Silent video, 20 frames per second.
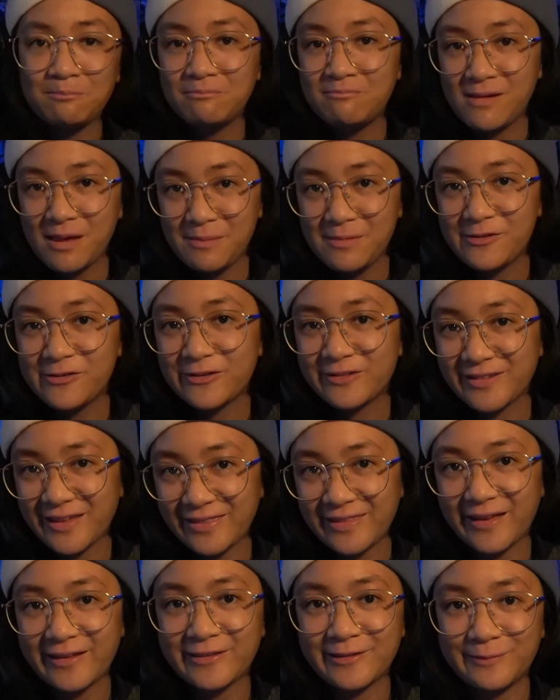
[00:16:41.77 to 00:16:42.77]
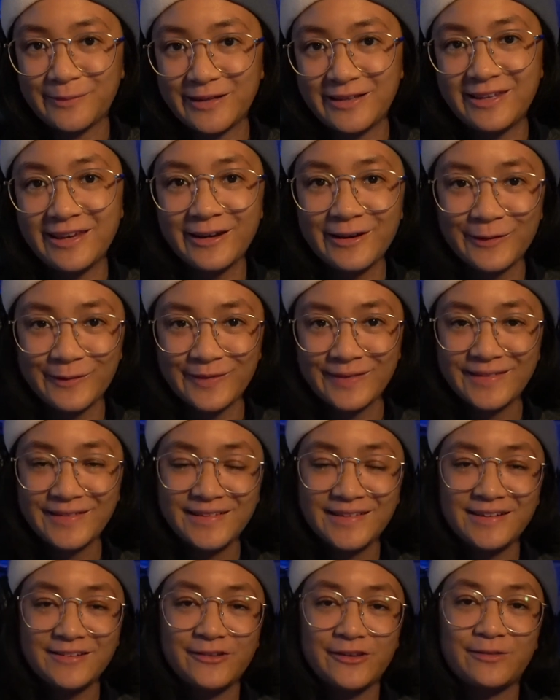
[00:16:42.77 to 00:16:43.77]
maybe just send that to me too.
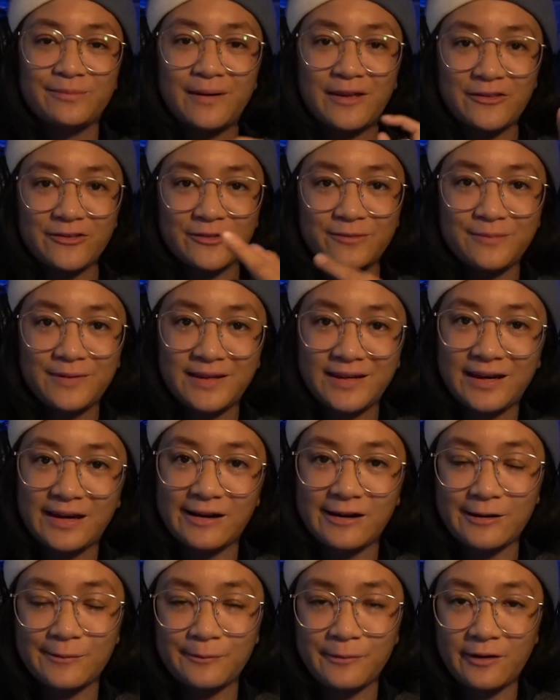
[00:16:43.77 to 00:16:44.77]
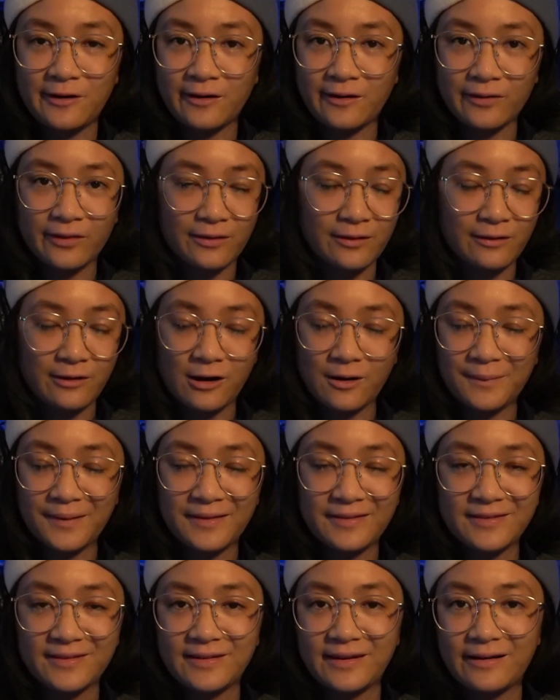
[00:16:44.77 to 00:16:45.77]
Just mention me on the
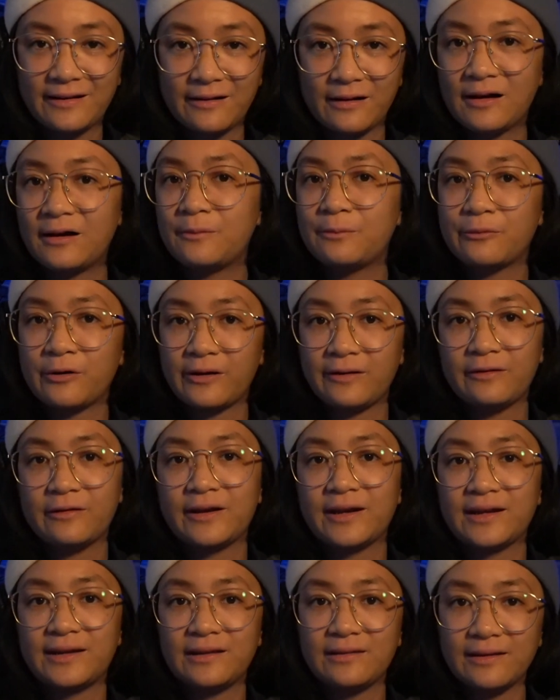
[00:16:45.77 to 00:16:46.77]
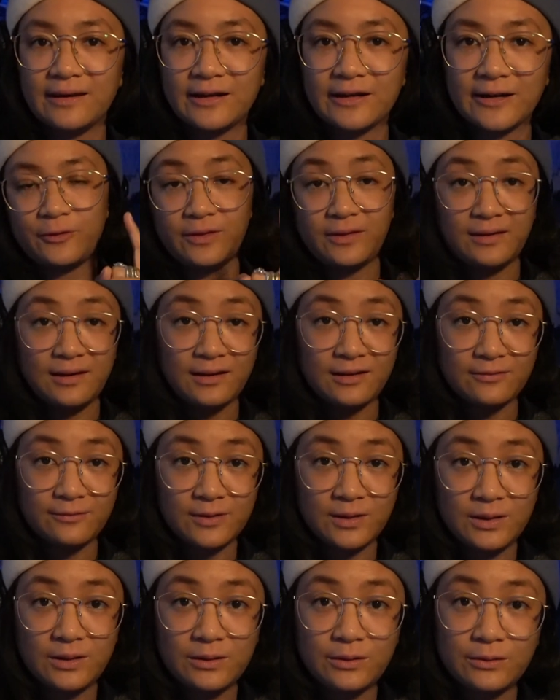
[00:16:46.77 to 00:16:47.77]
comments and then I'll probably look at it later. For the next
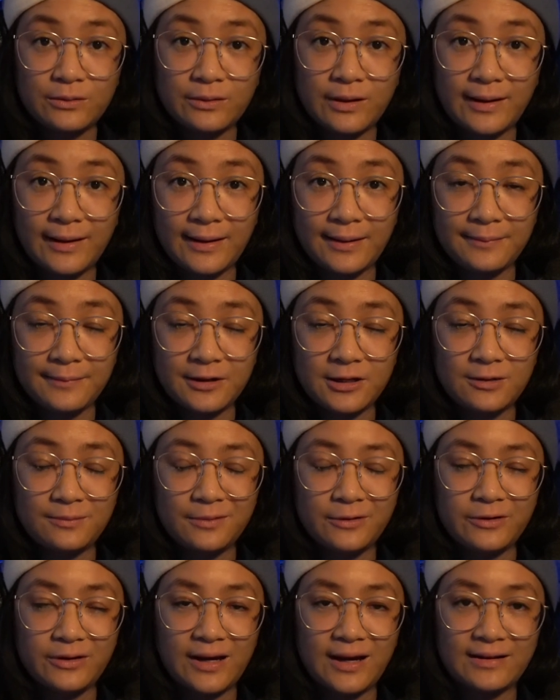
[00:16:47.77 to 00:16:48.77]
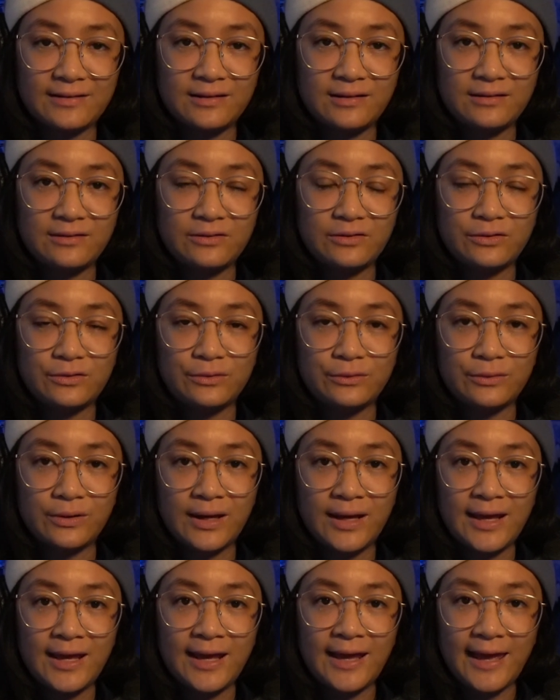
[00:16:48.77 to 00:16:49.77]
video, I am going to be reacting
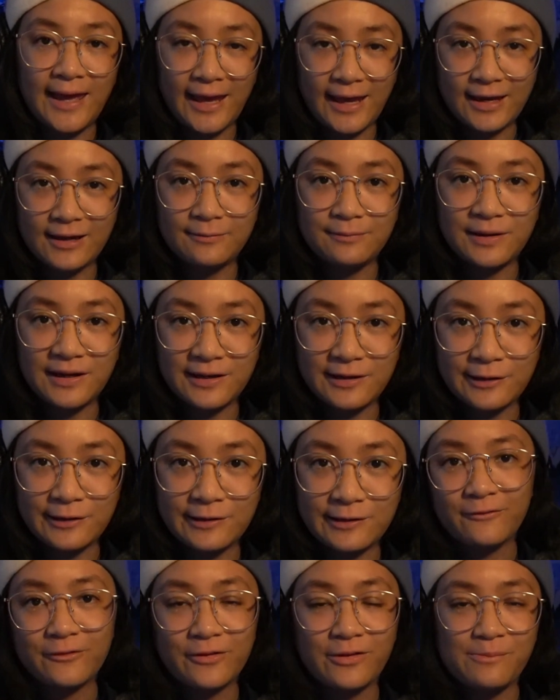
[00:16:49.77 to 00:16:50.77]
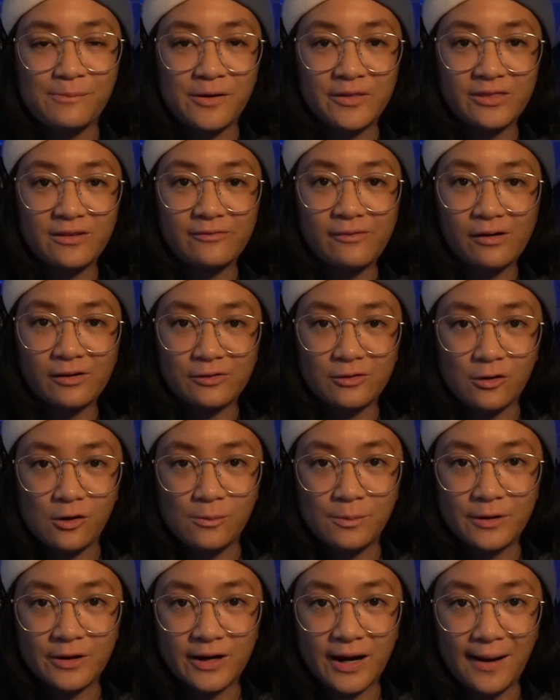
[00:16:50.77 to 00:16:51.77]
to Handmaiden. For the month of
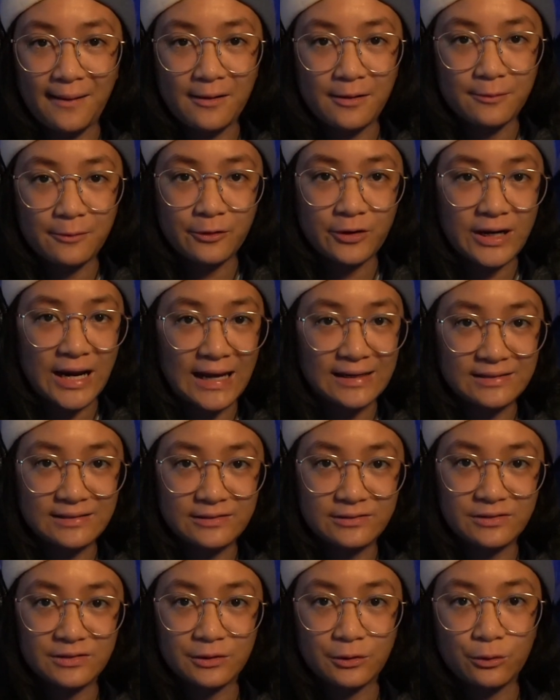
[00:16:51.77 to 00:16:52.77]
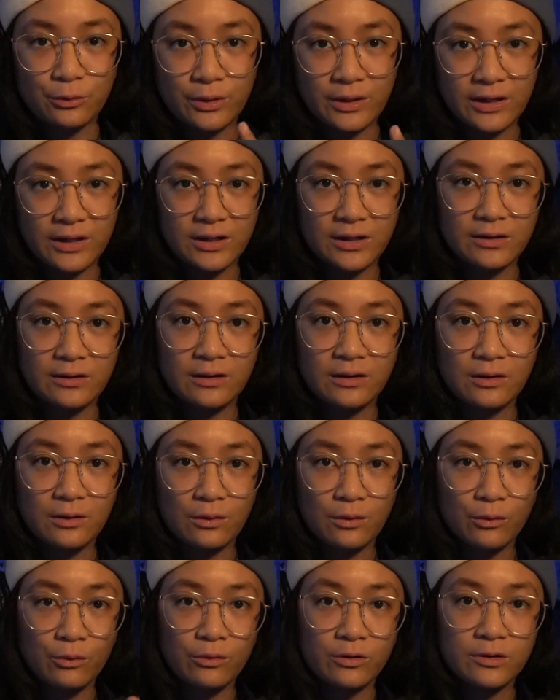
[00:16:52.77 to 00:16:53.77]
October, I'm going to be reacting to queer
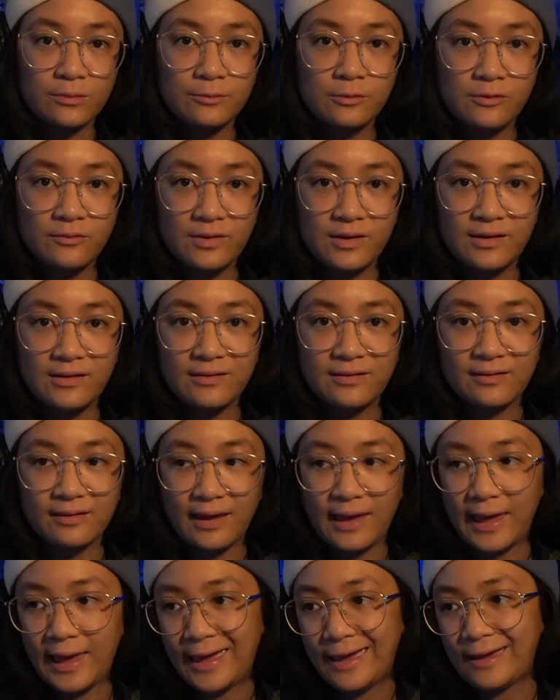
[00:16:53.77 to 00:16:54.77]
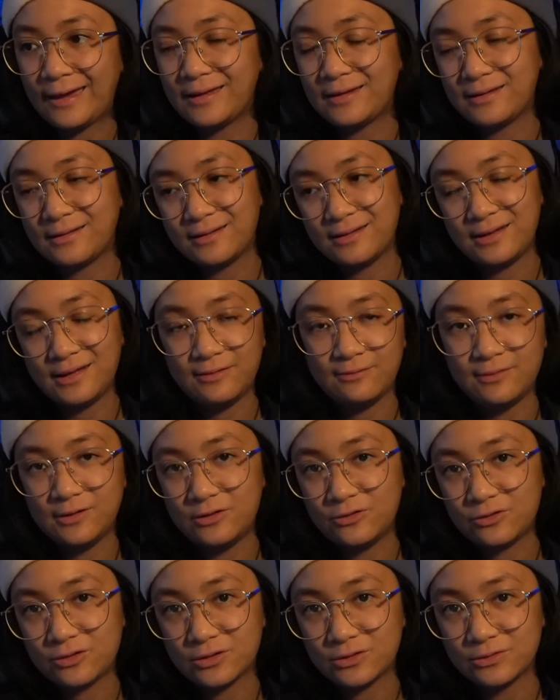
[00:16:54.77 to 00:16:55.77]
horror movies and
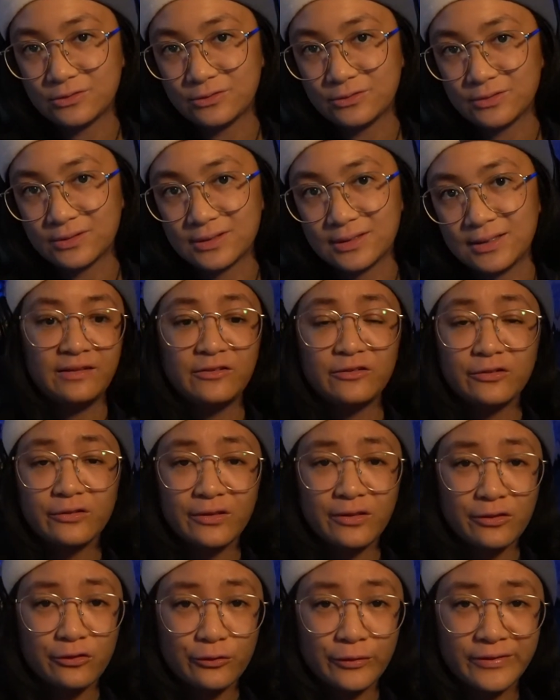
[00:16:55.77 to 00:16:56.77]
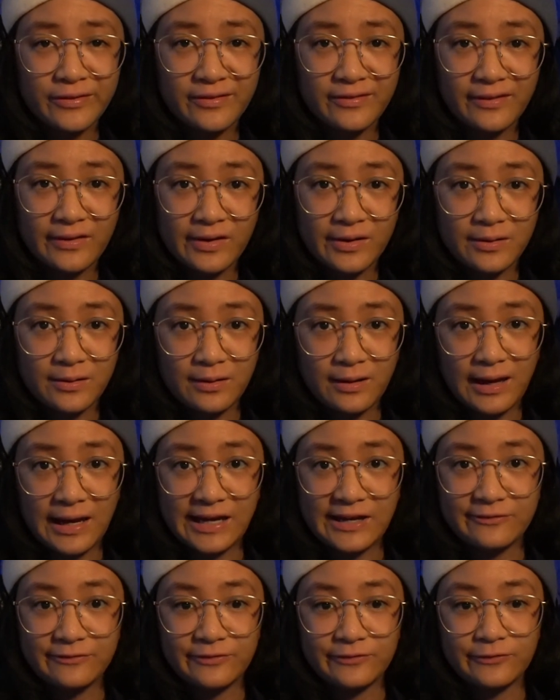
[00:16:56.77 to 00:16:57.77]
TV shows. These are the choices I'm going to
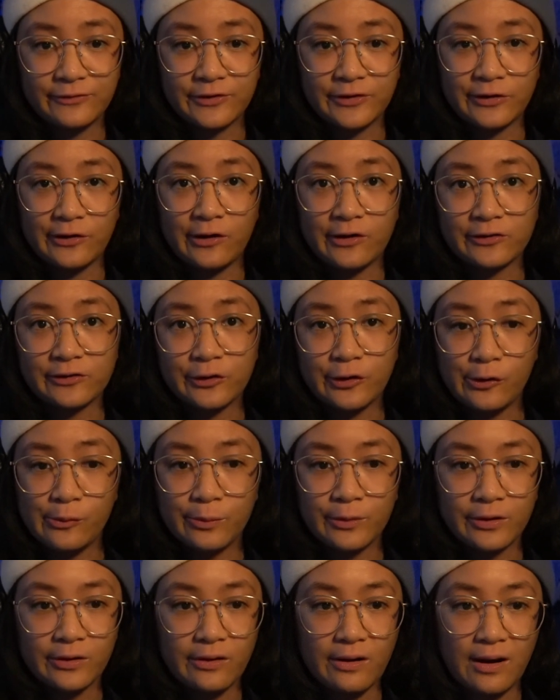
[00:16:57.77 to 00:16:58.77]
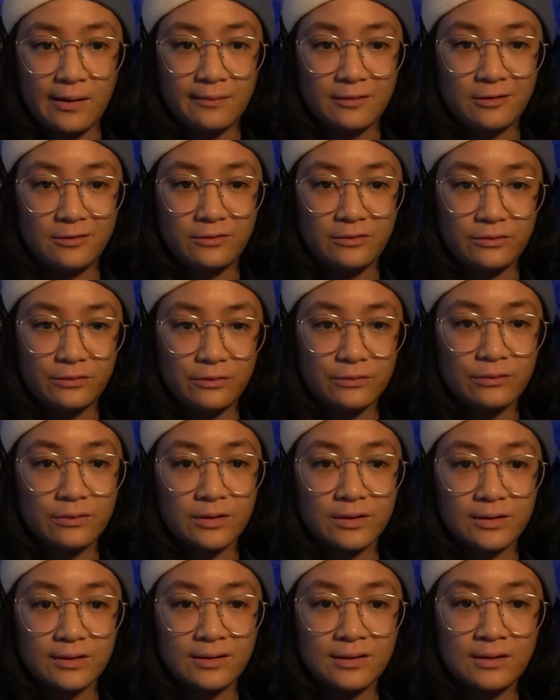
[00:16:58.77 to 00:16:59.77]
have for October. I'm going to do
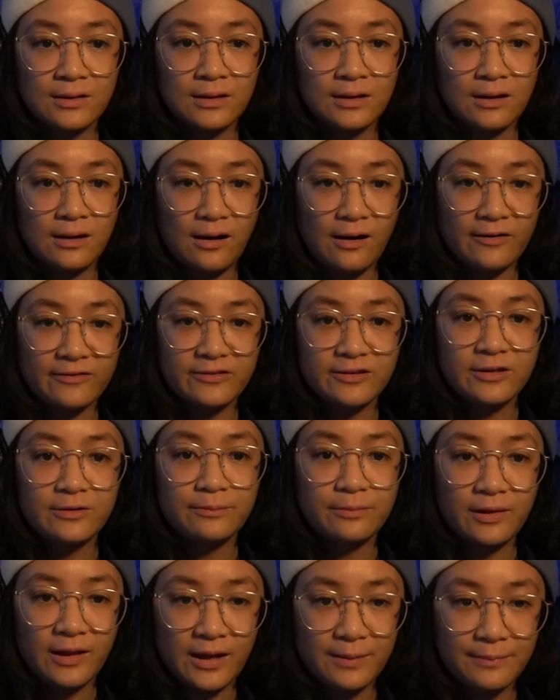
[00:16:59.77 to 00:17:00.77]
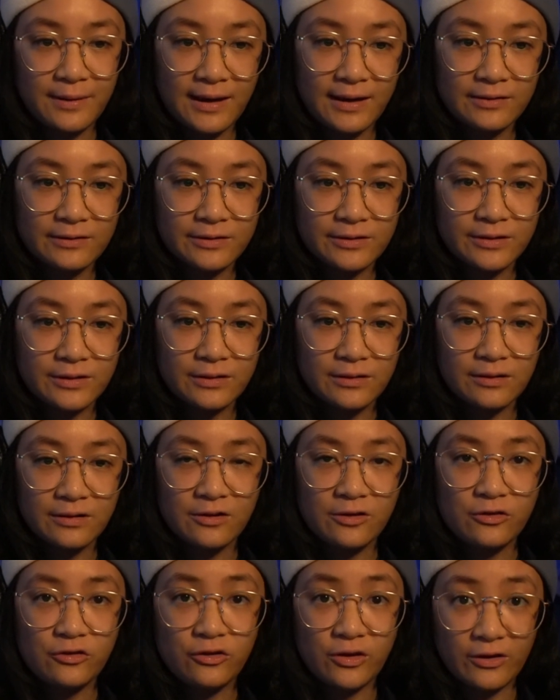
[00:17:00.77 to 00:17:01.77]
Haunting of Bly Manor,
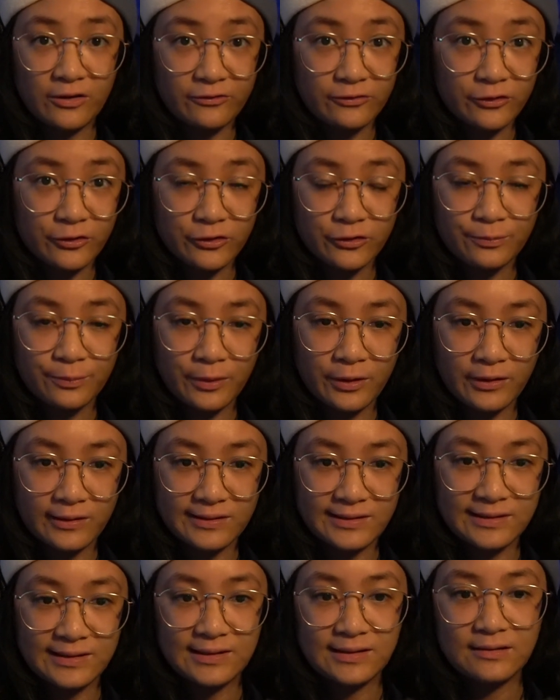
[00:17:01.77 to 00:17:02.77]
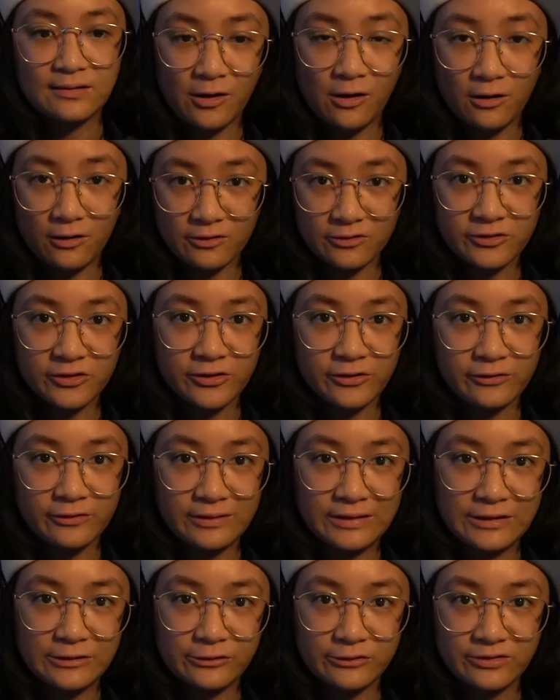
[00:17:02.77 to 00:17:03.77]
Jennifer's Body, All
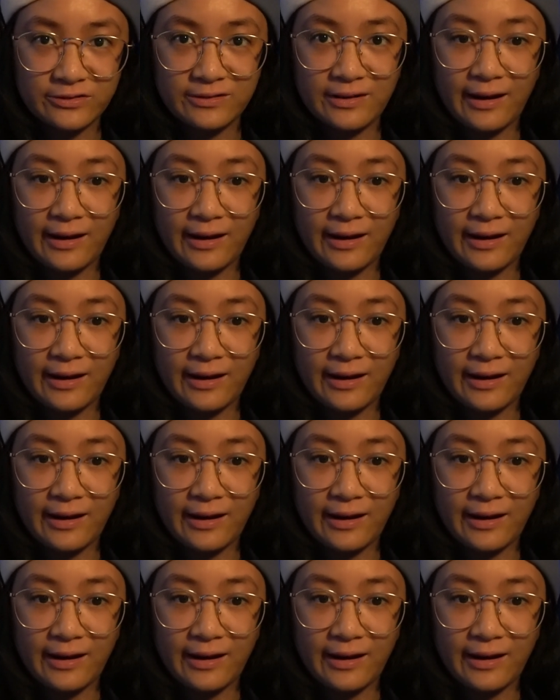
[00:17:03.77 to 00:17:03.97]
Cheerleaders